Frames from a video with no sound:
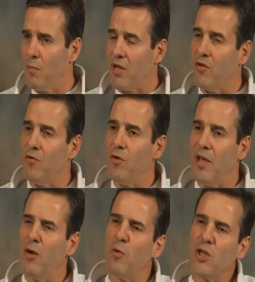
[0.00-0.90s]
but if you
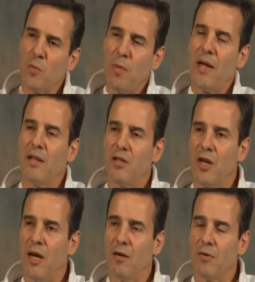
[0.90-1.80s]
can't respect the
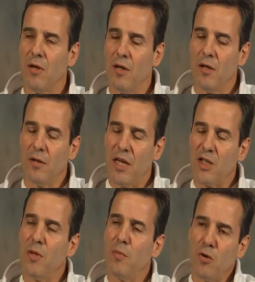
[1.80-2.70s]
child,
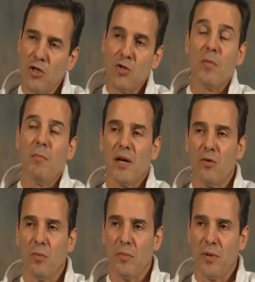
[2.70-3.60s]
that's mean because you're a
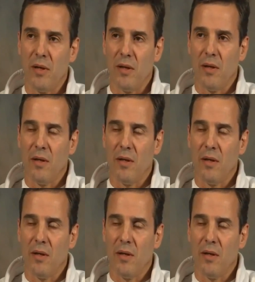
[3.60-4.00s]
better human being.